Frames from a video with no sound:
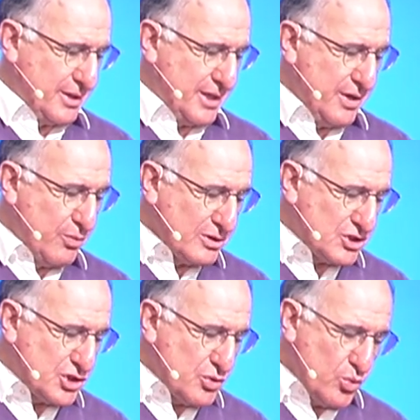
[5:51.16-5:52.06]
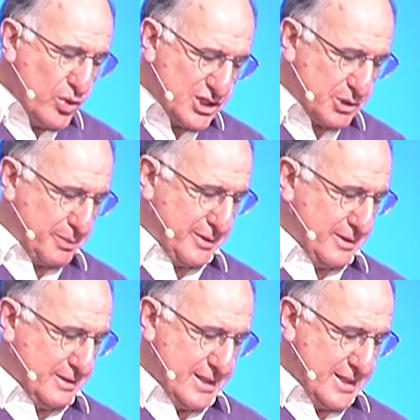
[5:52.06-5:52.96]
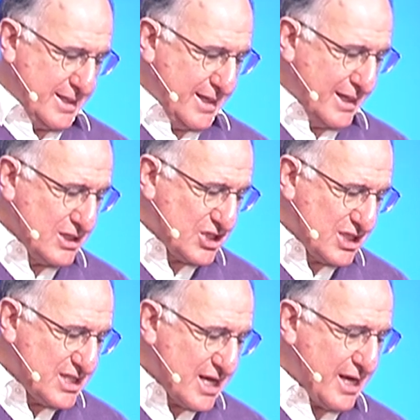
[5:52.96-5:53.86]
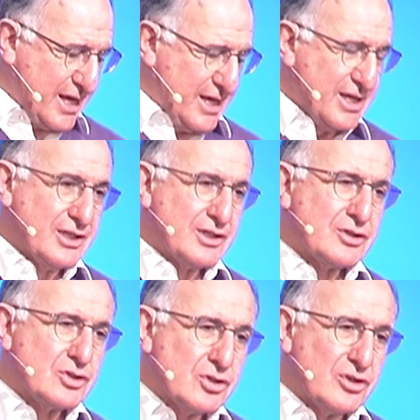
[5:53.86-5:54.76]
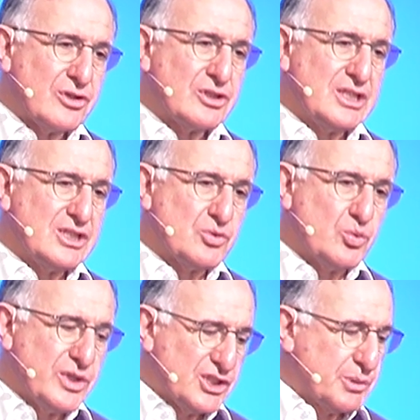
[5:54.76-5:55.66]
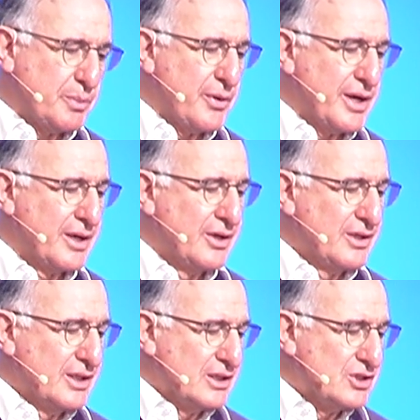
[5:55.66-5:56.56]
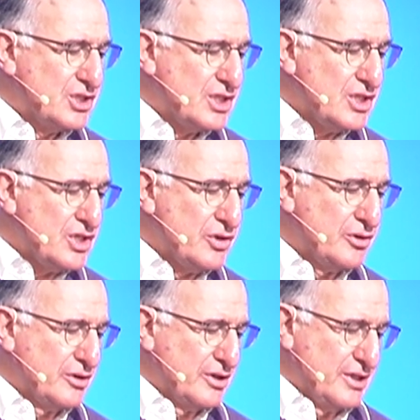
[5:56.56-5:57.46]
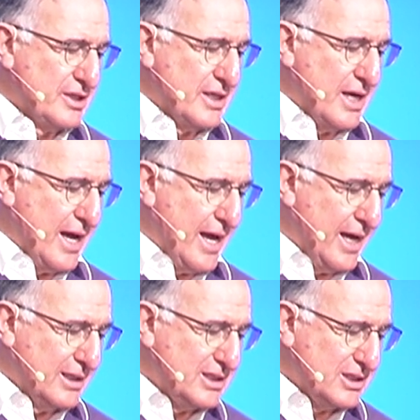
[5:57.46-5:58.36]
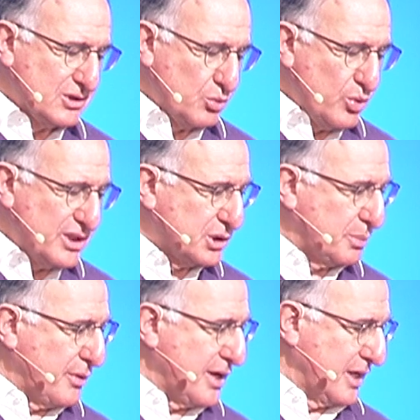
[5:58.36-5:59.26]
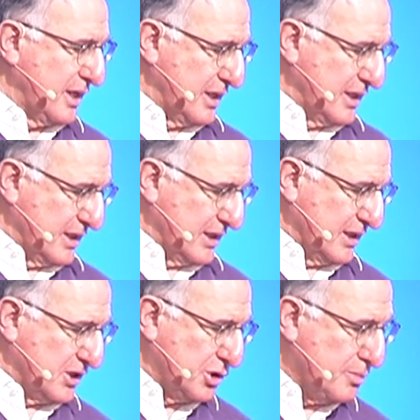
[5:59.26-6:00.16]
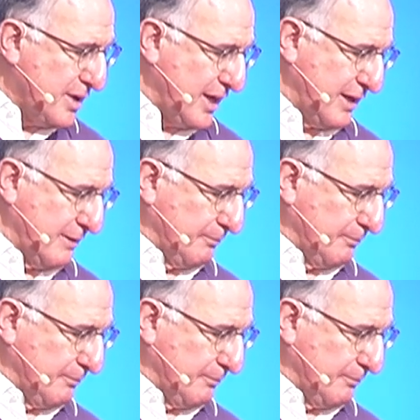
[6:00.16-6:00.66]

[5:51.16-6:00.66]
He wants to whisper. And today, God is whispering to you and He is whispering to me.